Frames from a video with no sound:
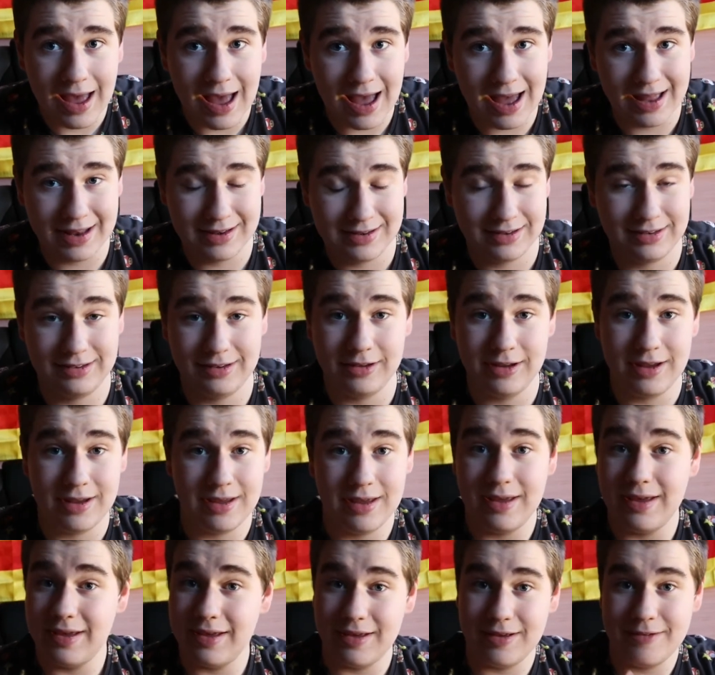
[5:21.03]
And
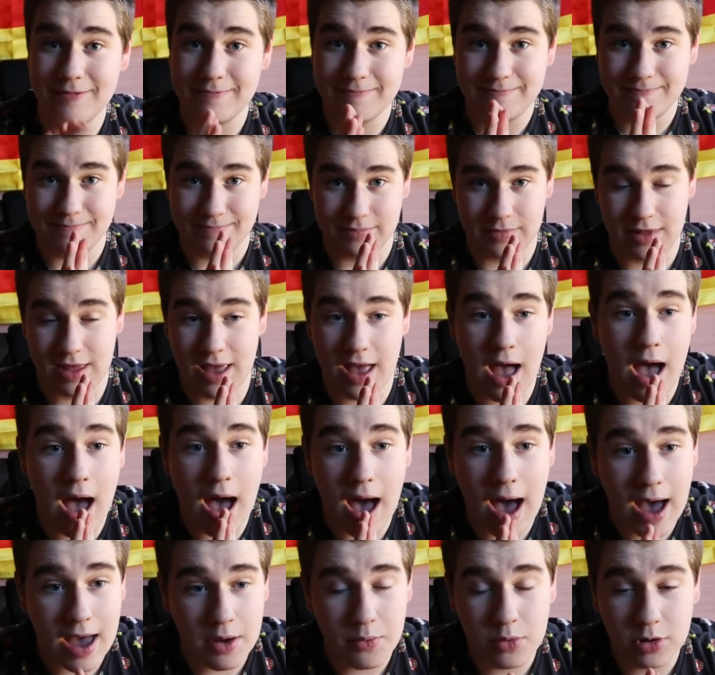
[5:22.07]

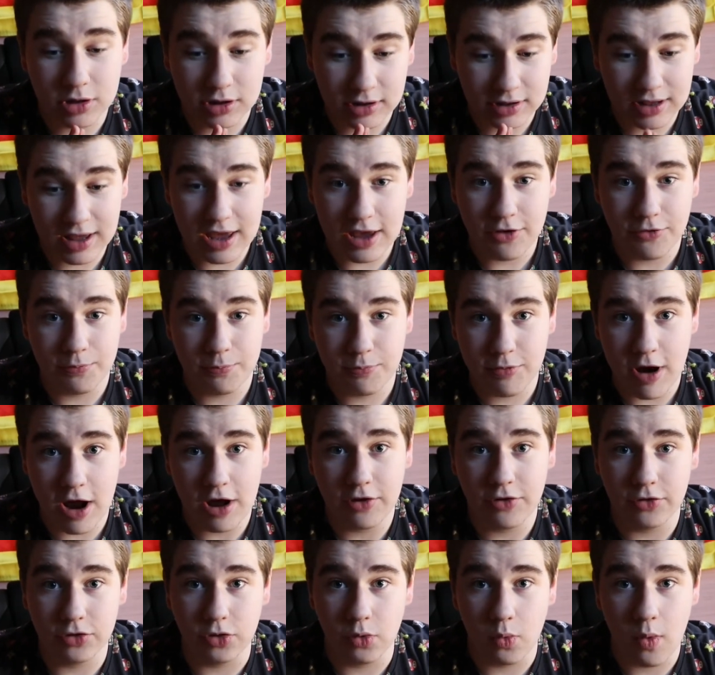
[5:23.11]
I would give
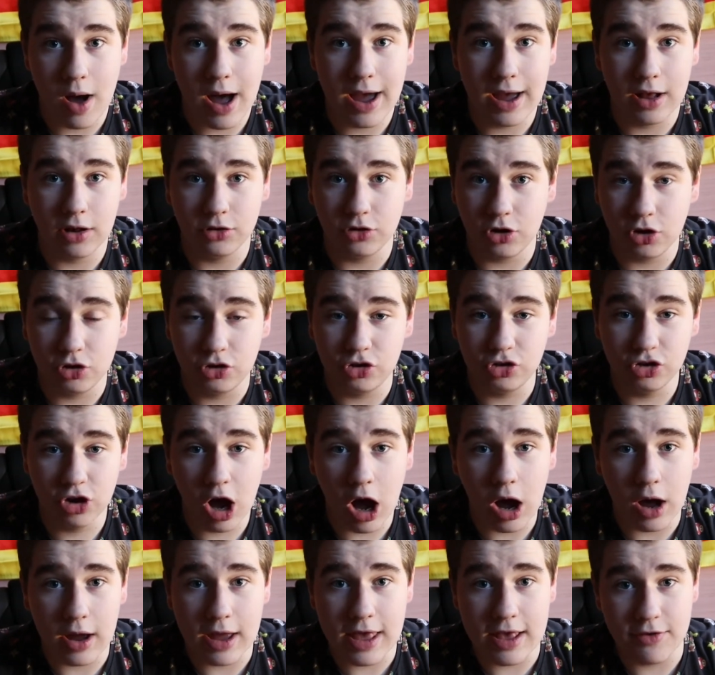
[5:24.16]
Breath of the Wild a
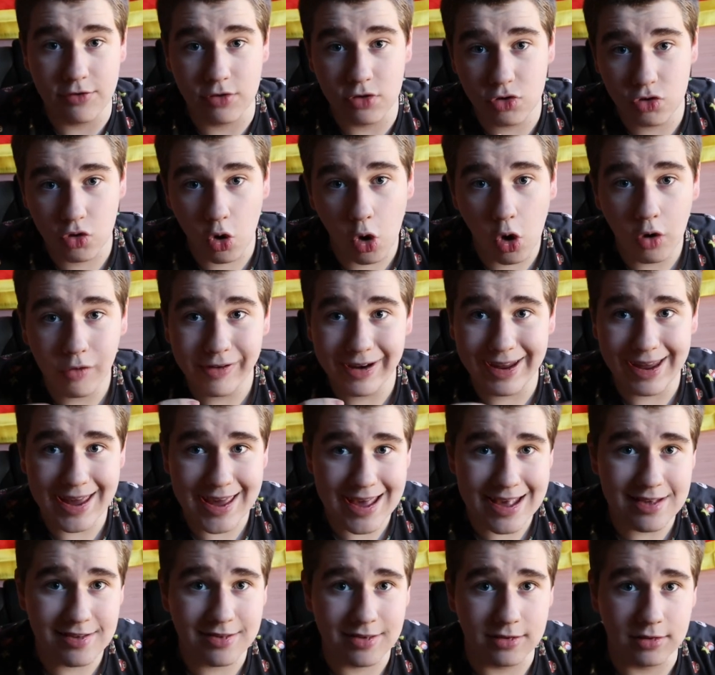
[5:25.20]
shot if story
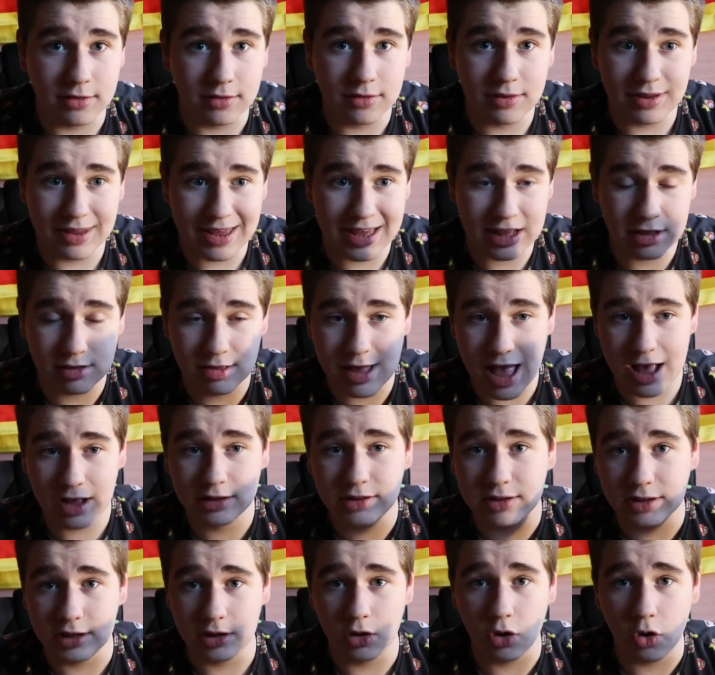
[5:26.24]
isn't
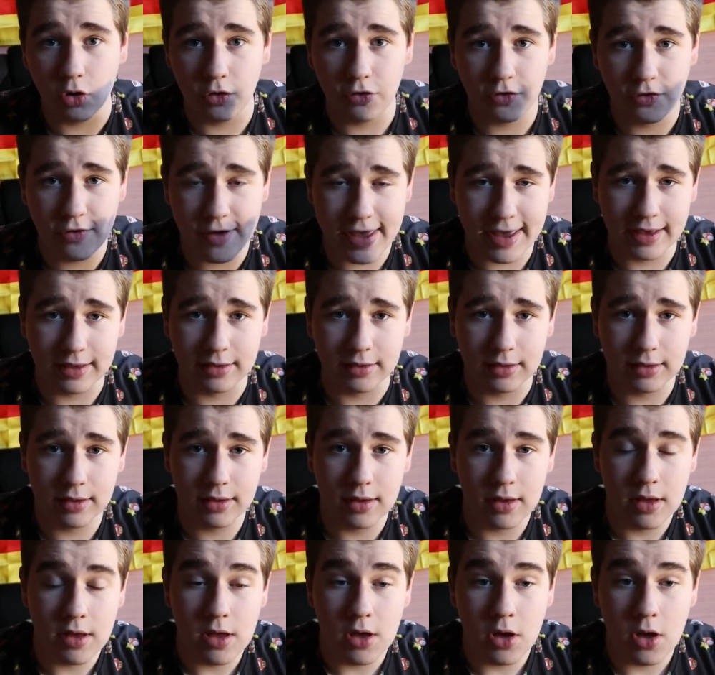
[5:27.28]
exactly your thing,
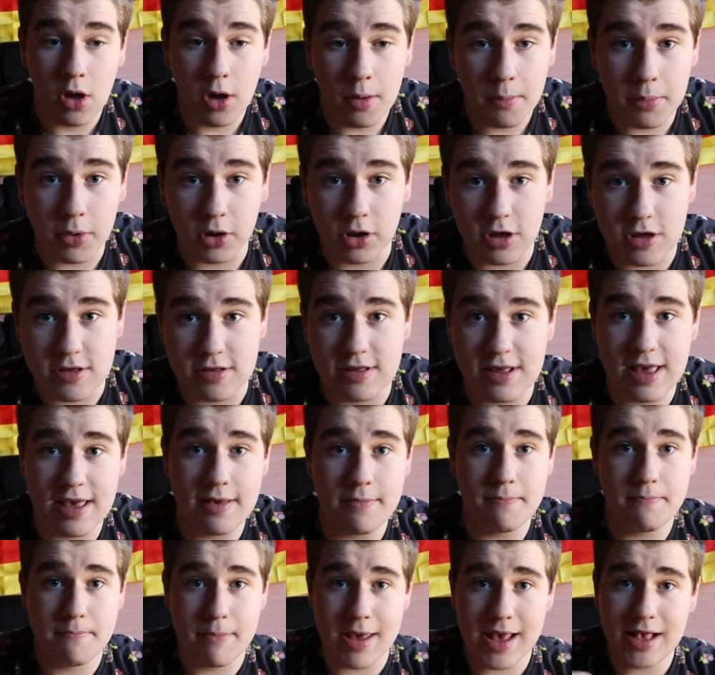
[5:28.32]
because
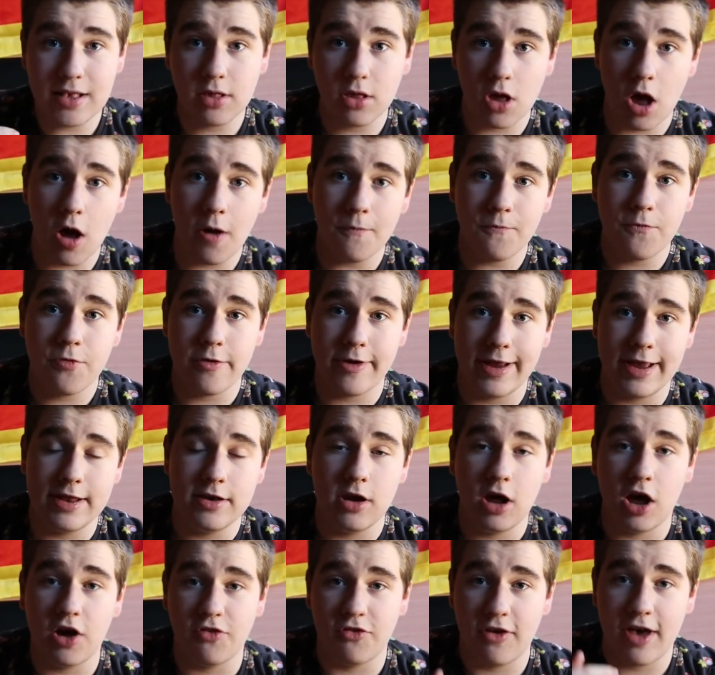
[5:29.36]
it makes up for it
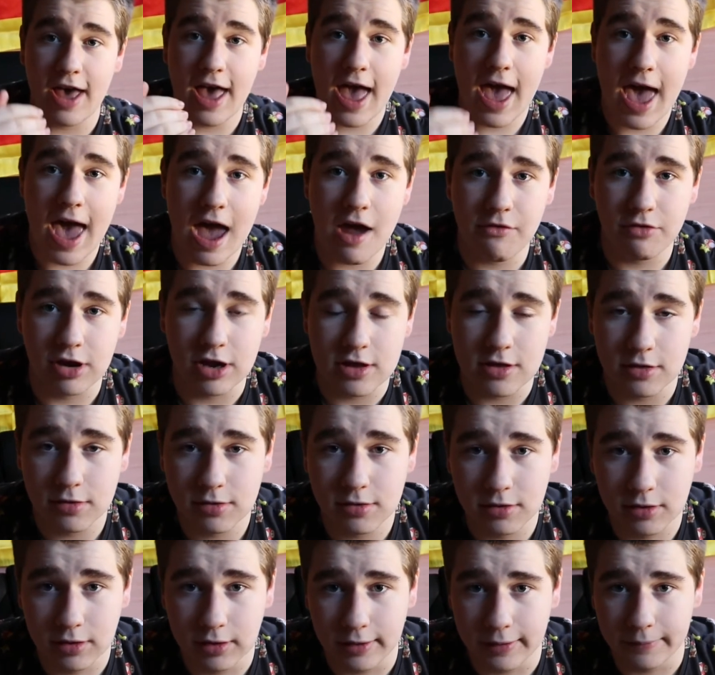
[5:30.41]
in other
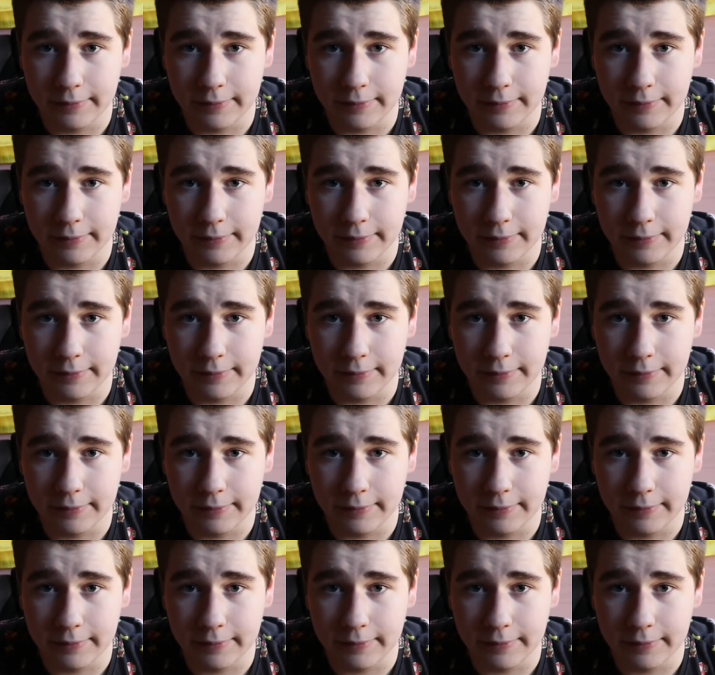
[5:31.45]
areas.